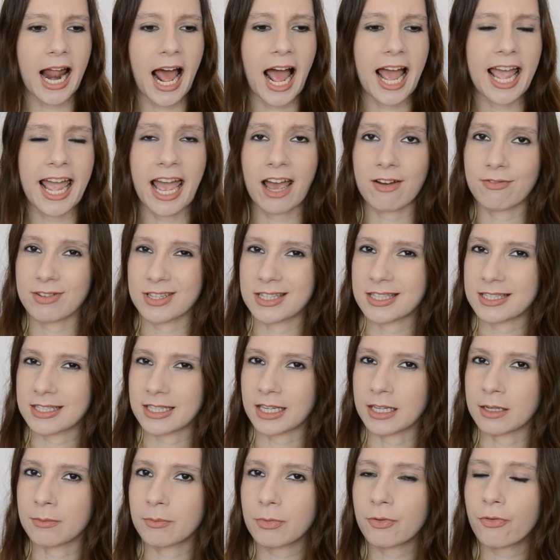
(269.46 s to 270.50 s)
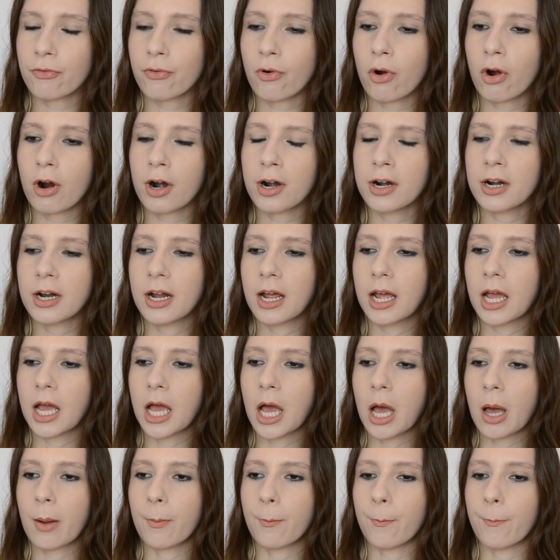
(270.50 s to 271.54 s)
I haven't seen before,
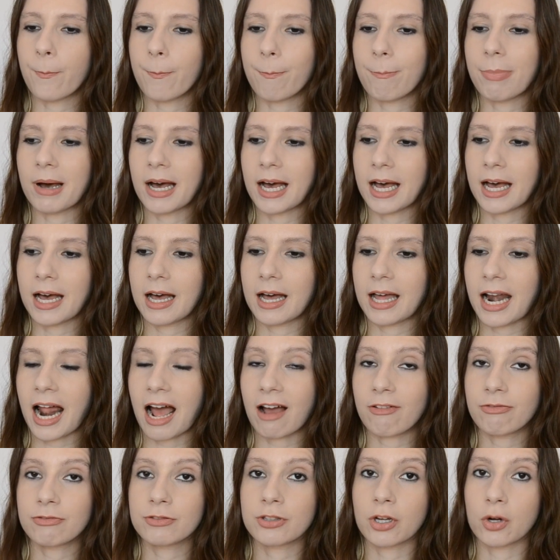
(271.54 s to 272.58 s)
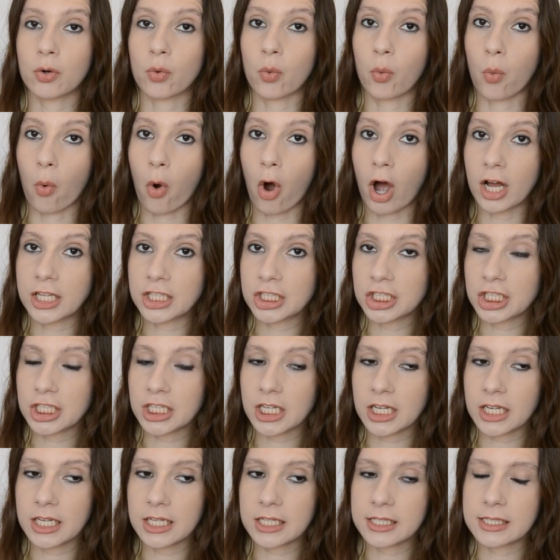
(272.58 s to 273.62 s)
but after watching
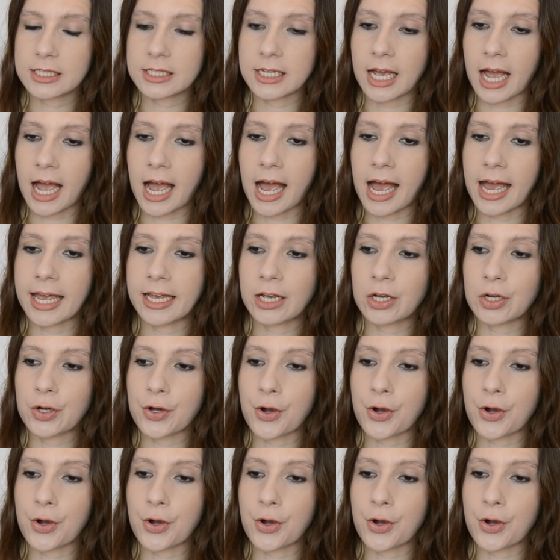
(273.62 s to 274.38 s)
it I